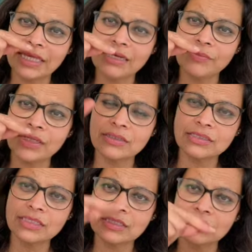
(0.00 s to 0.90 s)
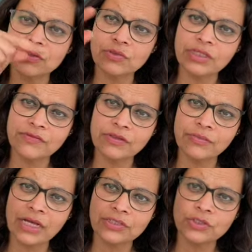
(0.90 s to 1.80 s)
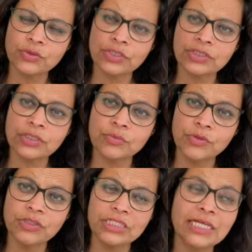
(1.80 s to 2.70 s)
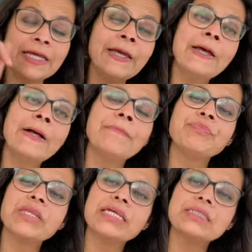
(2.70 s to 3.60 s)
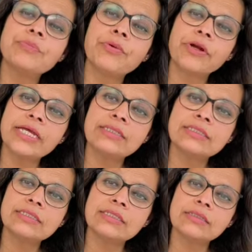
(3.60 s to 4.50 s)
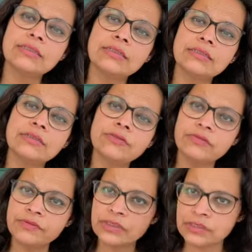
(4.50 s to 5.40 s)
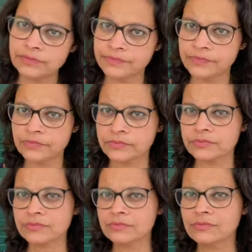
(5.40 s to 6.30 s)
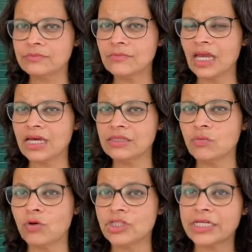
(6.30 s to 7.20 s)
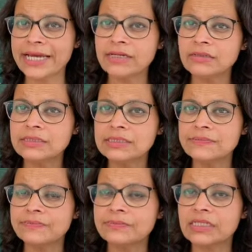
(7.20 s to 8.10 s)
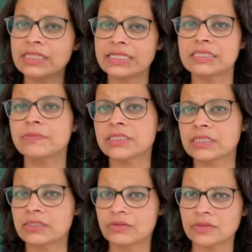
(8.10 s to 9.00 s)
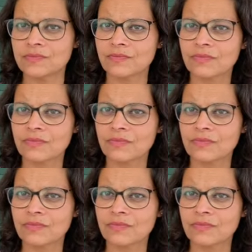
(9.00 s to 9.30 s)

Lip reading: because they didn't do that for the last 2 years, the community, they sprayed the rivers and the water canals against mosquitoes.